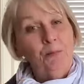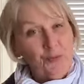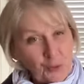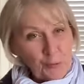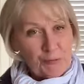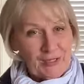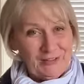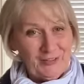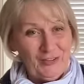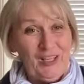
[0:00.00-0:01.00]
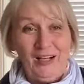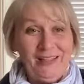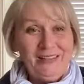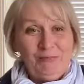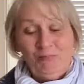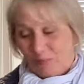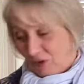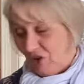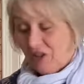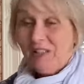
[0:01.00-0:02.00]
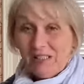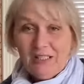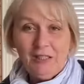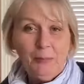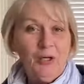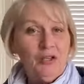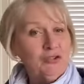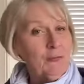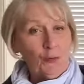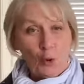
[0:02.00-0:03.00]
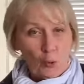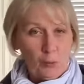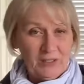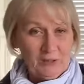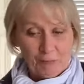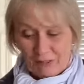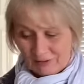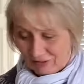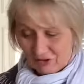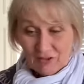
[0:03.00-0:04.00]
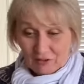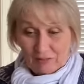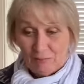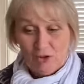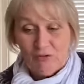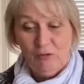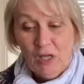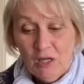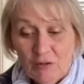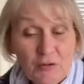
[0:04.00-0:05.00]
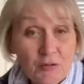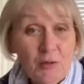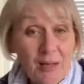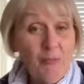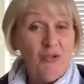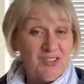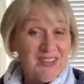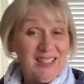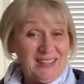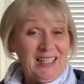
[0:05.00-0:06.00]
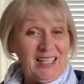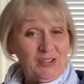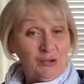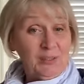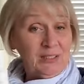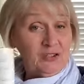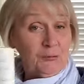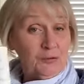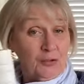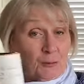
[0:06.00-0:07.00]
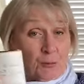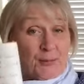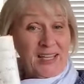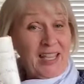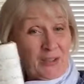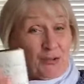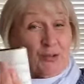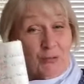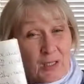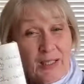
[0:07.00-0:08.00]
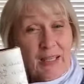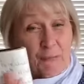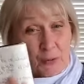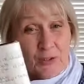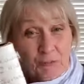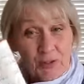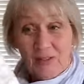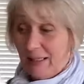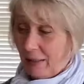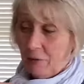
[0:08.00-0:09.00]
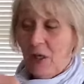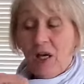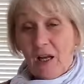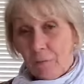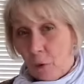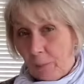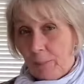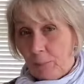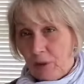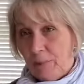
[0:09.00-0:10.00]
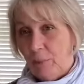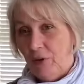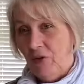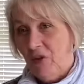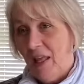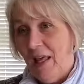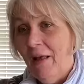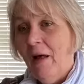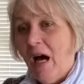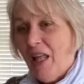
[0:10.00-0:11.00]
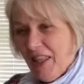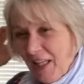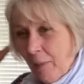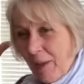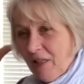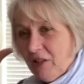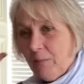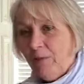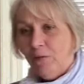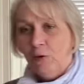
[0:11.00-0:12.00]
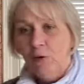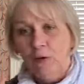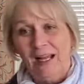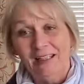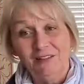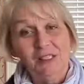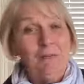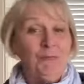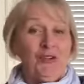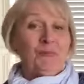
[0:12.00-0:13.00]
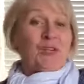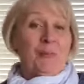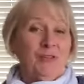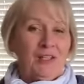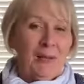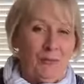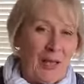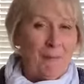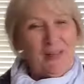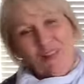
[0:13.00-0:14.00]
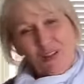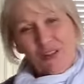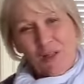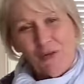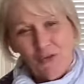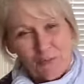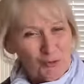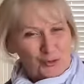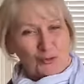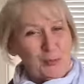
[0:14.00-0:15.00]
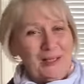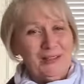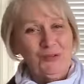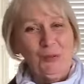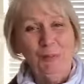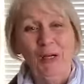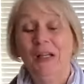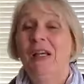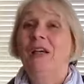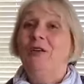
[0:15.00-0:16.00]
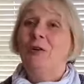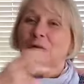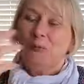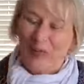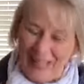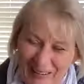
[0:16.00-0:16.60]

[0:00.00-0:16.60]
Do practice it. I certainly in the past have always practiced and I'm just you know, I'm not standing here doing this off the top of my head, you know. I have got it written down. I've got my bullet points there. I think about it beforehand. Sometimes it comes out better than others. I'm not sure about this one, but you know,